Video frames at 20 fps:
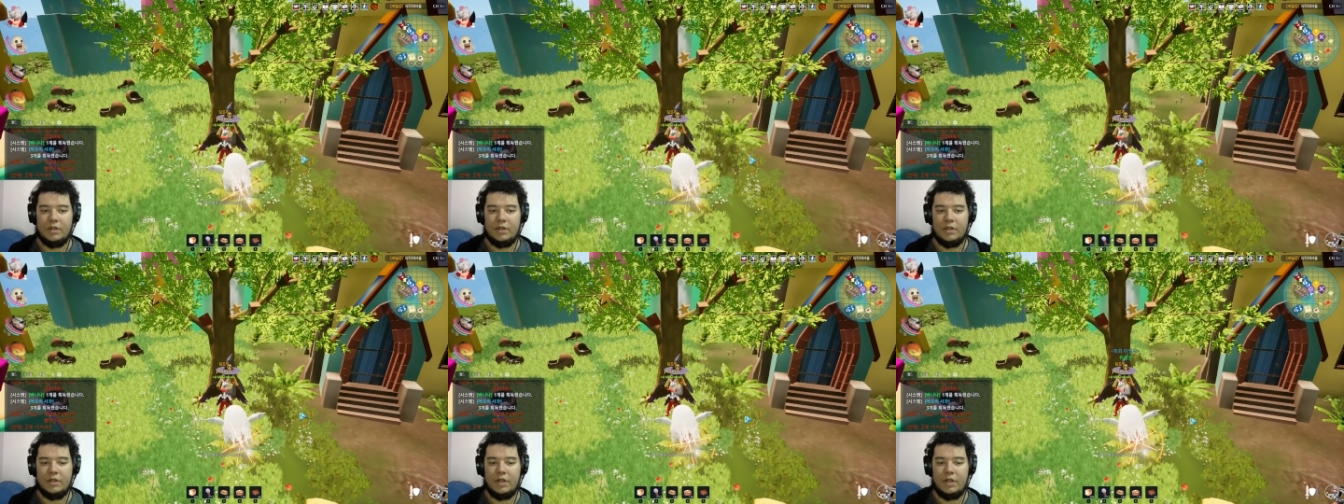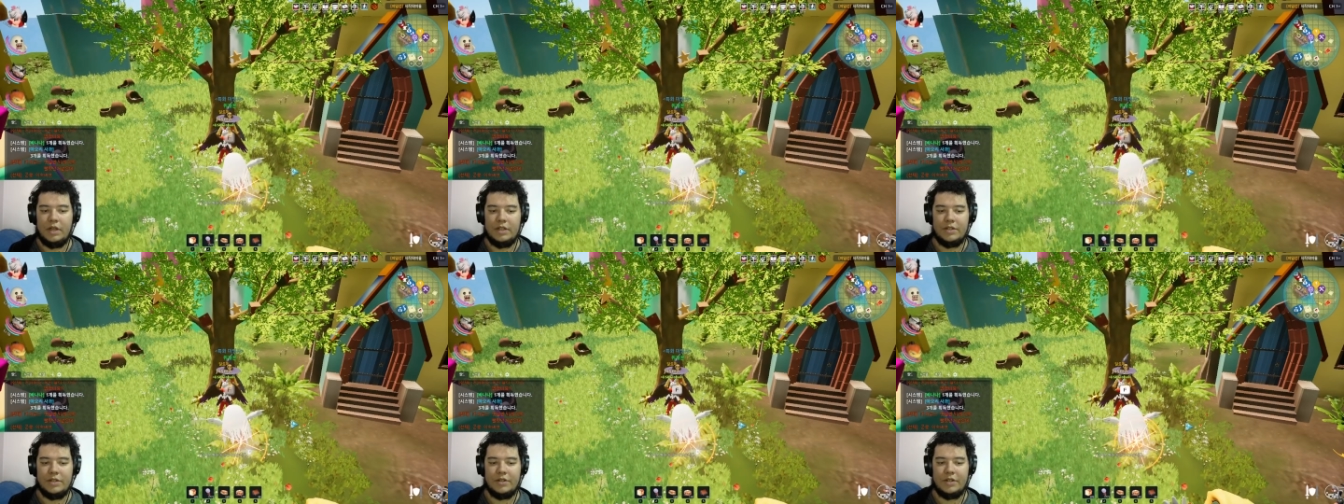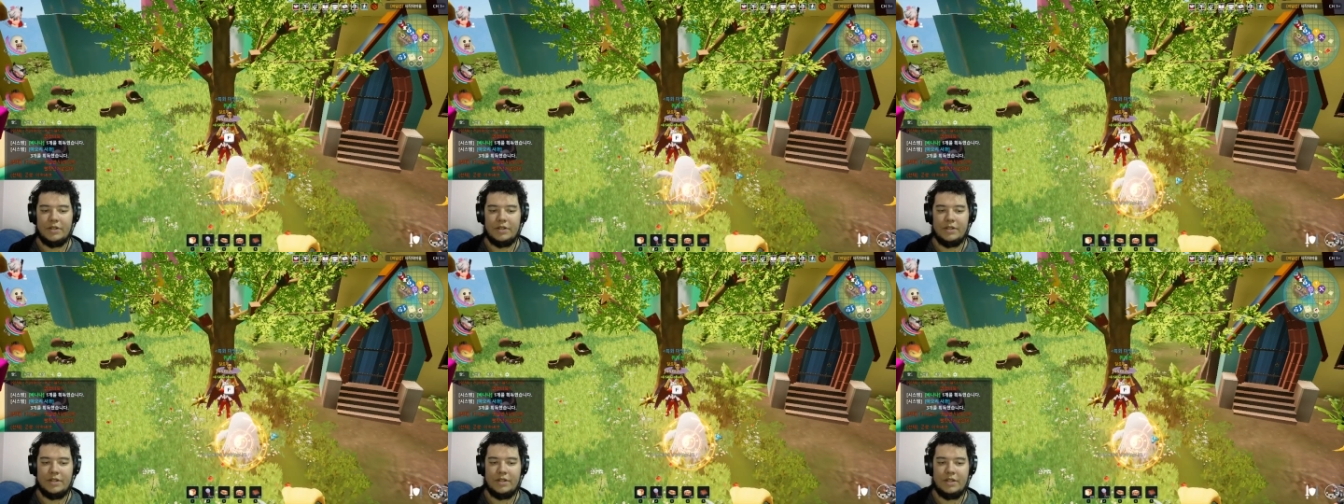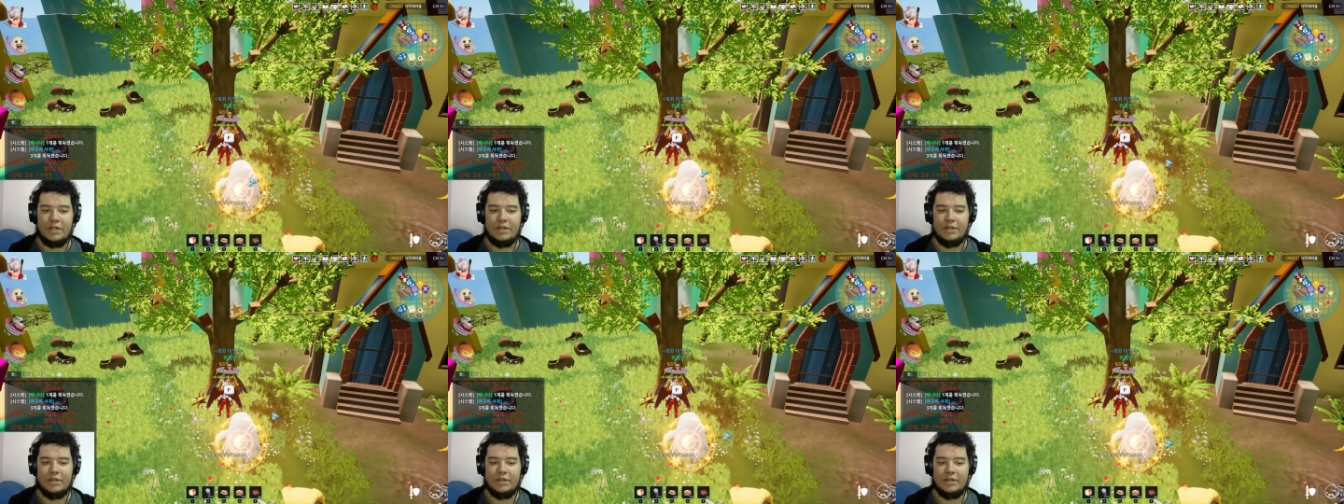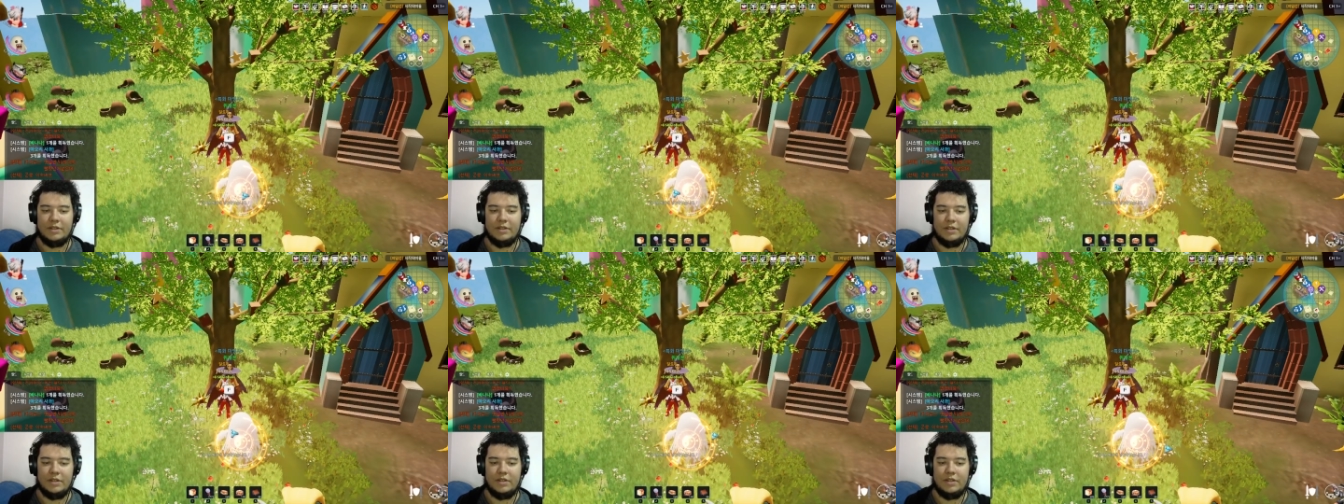As you can see,
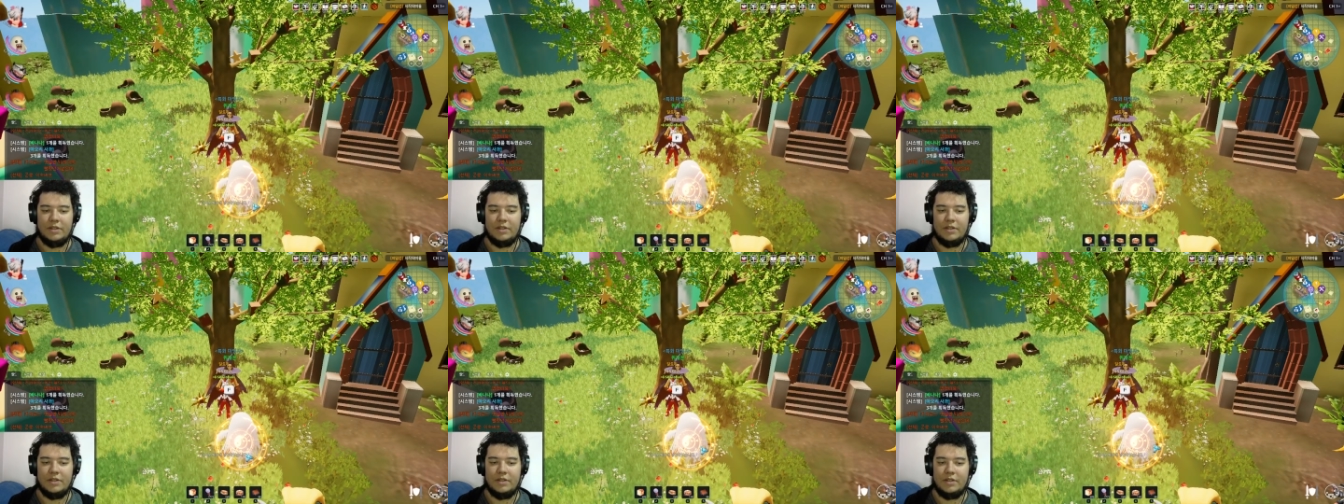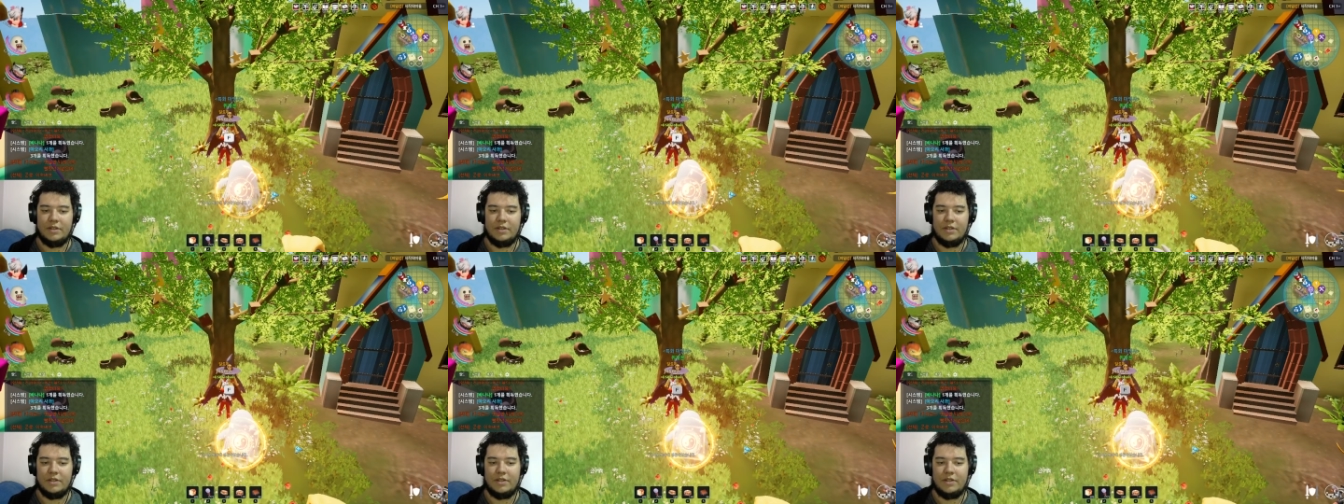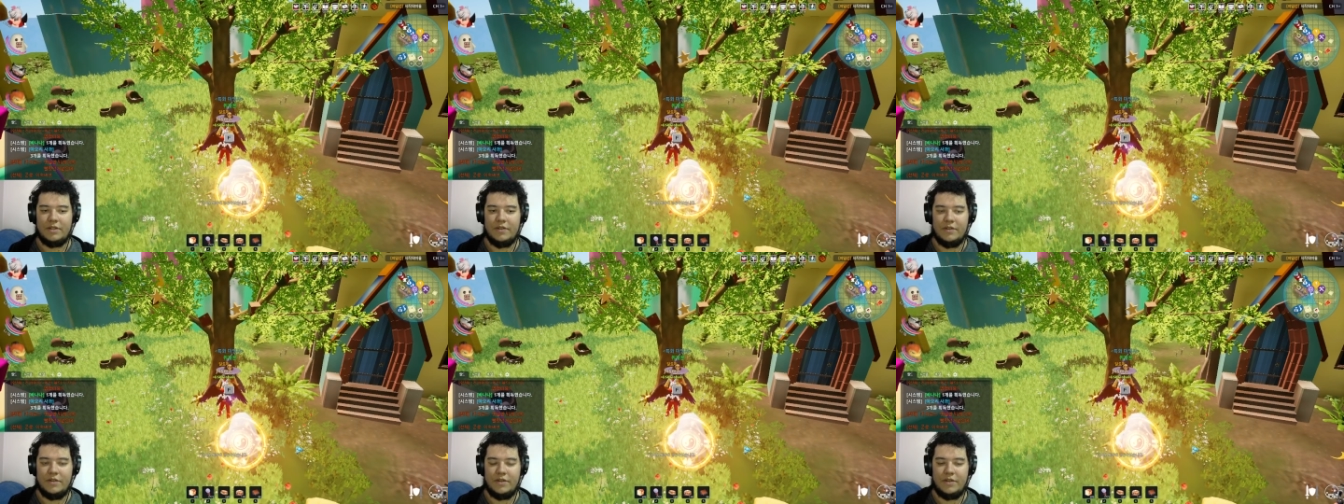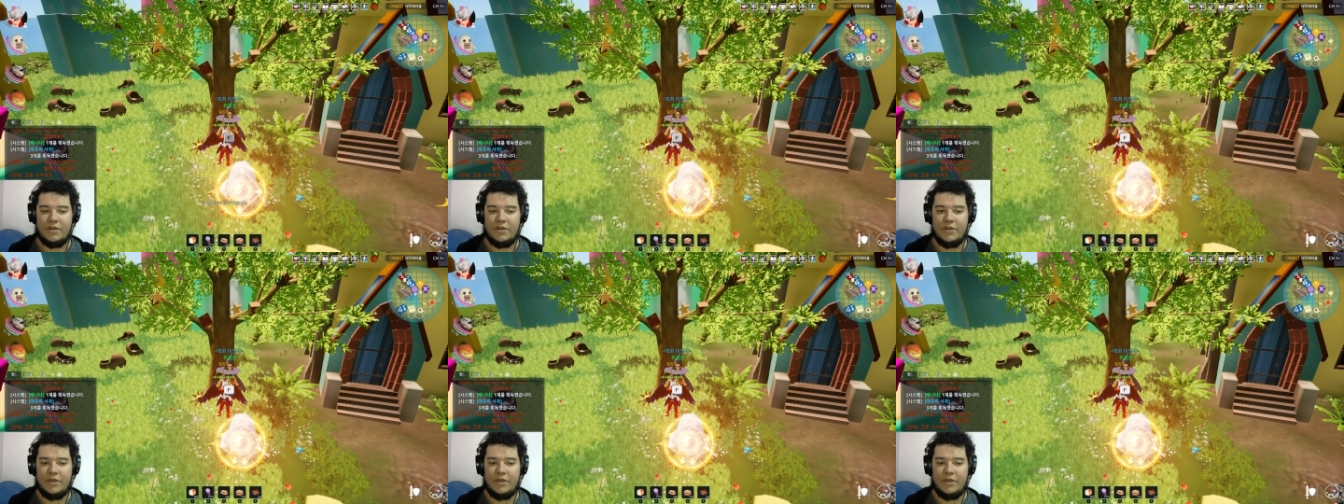this